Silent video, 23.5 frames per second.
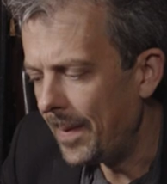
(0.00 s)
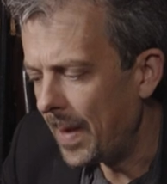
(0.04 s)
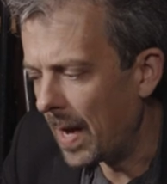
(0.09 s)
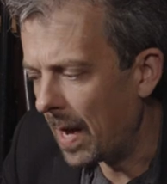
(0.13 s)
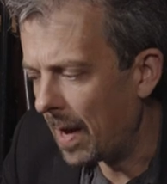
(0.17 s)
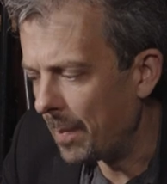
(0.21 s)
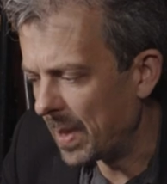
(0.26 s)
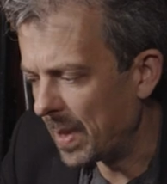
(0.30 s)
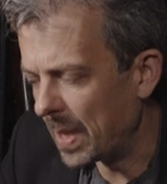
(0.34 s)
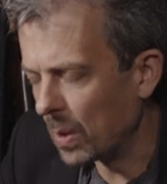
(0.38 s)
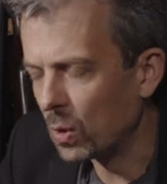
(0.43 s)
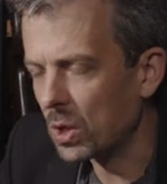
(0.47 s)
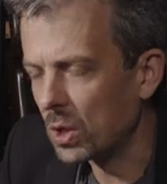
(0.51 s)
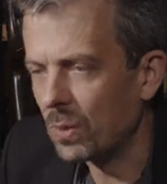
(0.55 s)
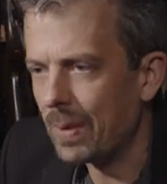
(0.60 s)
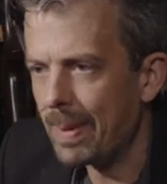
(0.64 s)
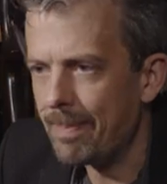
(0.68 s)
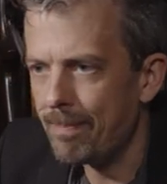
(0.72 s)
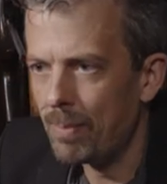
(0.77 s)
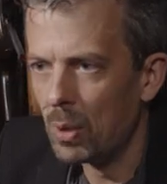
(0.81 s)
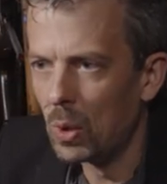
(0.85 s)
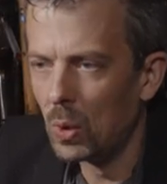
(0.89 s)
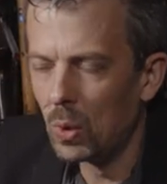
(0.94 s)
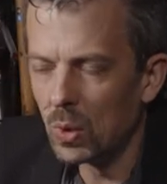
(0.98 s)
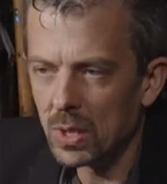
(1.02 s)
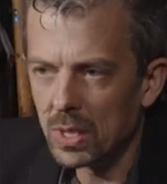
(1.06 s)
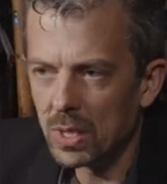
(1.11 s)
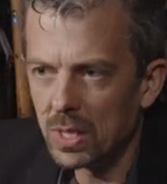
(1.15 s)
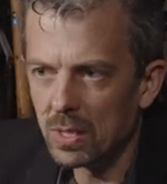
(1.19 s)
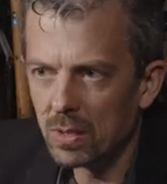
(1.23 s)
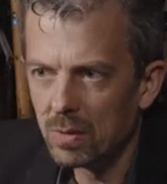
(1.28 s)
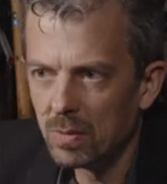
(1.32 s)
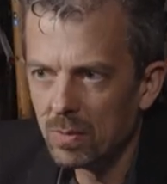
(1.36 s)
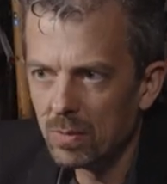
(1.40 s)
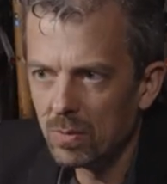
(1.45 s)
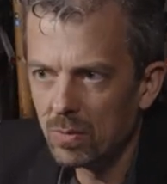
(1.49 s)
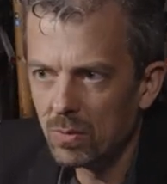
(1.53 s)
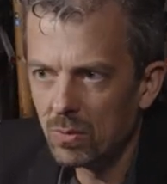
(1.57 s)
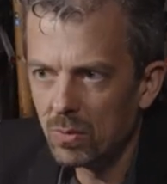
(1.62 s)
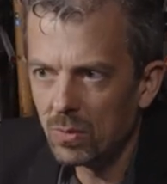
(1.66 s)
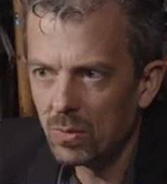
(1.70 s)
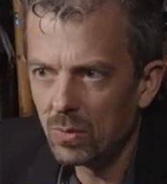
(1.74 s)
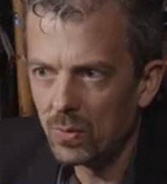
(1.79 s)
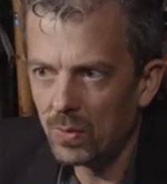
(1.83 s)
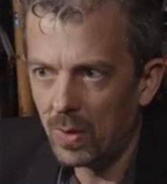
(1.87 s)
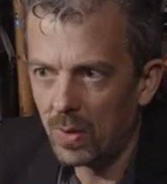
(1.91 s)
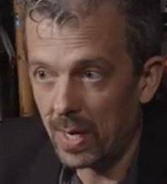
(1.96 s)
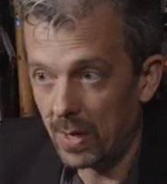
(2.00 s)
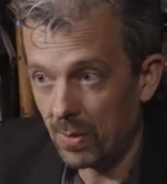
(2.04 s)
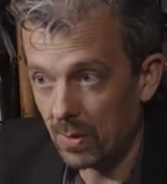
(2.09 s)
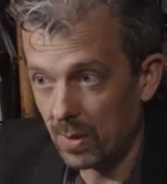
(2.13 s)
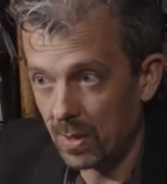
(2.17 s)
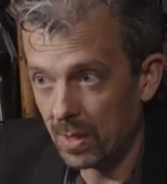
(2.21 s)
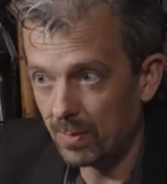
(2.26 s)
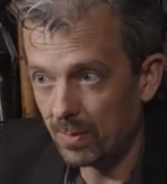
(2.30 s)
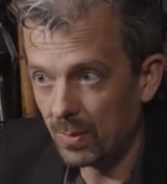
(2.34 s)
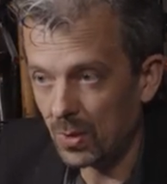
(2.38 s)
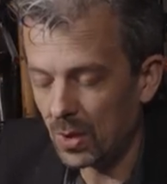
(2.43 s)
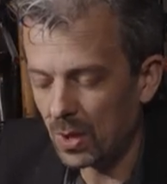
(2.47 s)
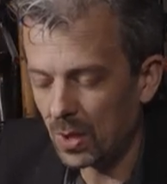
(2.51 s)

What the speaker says: but they also imported firearms.